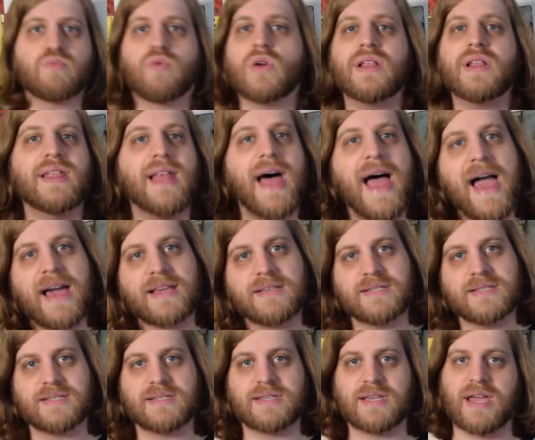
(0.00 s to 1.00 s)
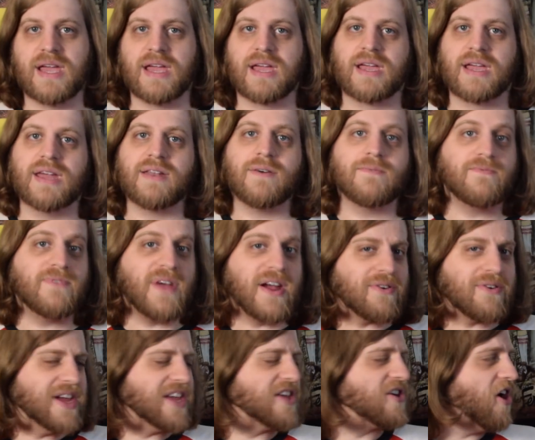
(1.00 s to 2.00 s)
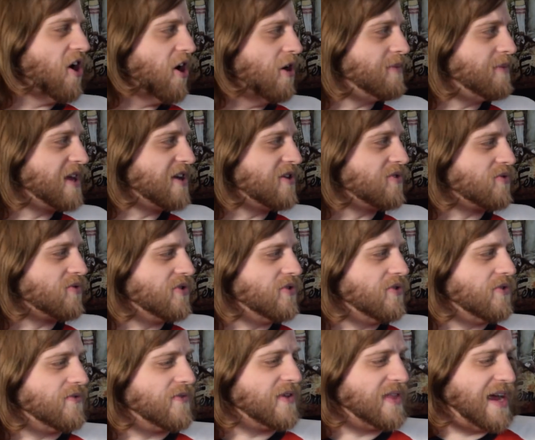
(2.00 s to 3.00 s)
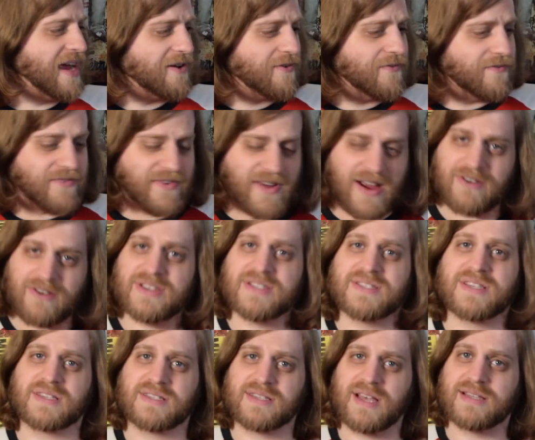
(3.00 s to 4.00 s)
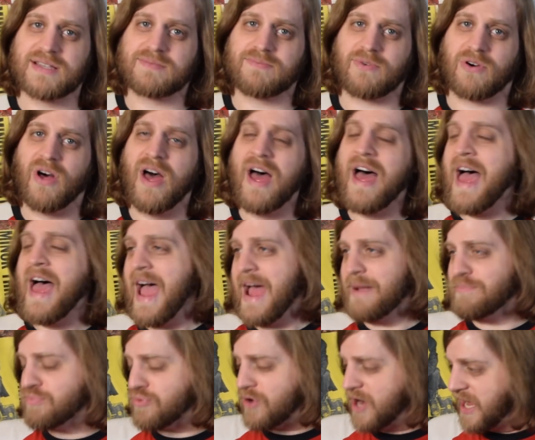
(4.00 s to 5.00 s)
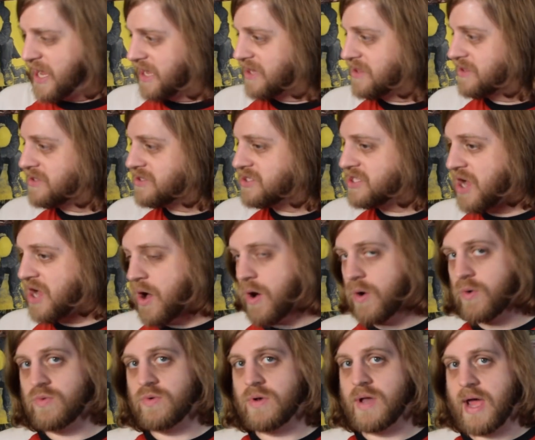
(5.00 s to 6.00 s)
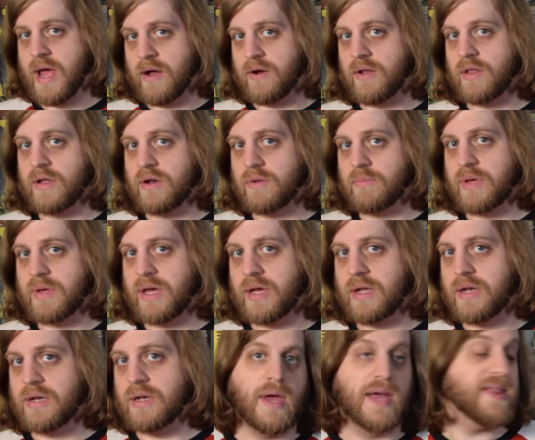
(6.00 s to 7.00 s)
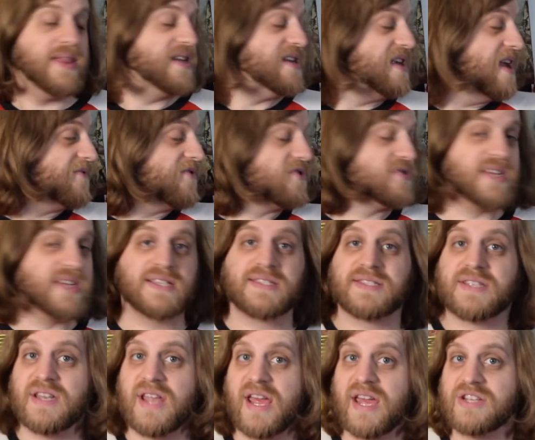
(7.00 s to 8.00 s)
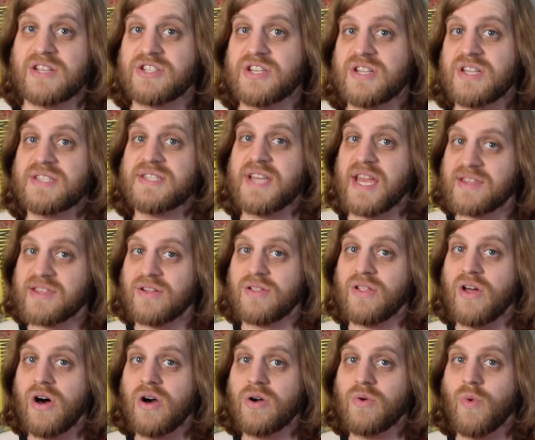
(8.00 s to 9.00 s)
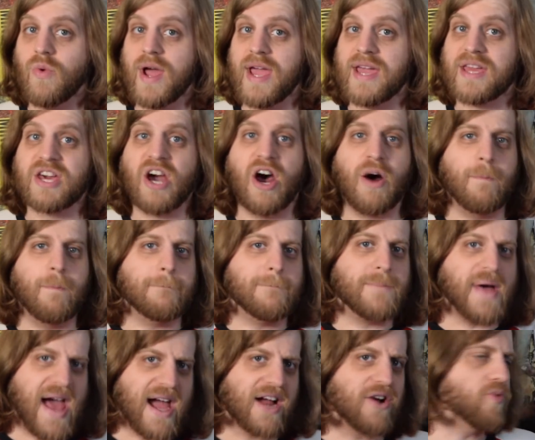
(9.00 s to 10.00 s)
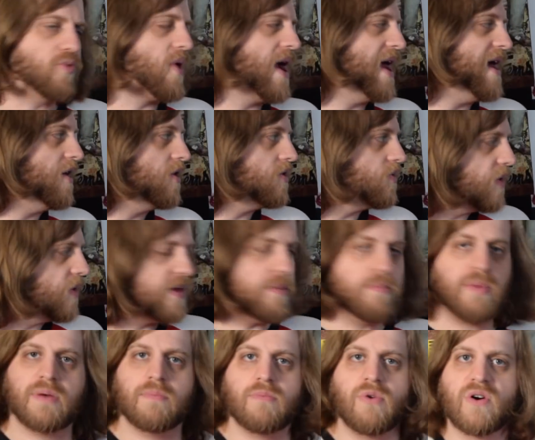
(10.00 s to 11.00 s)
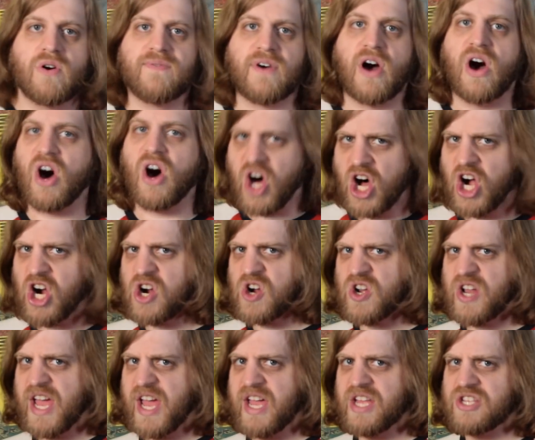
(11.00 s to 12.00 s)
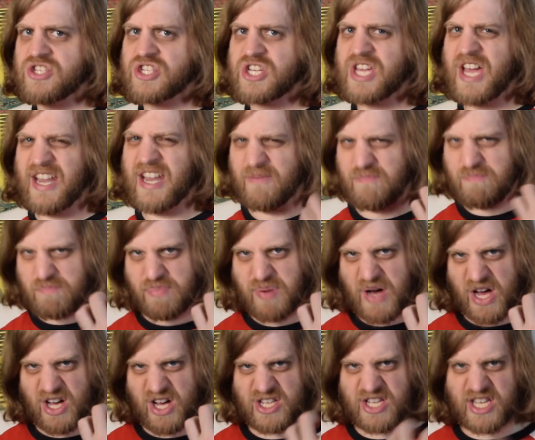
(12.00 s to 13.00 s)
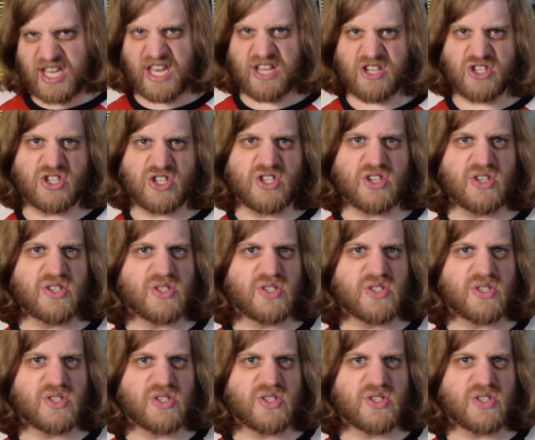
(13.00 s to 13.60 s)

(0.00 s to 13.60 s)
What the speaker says: relaxing and a very calming groove, and they are very successful at bringing the tone down. And then Never Destination and Take the Long Way come back around with a bit more of a hard-edged, kind of punkish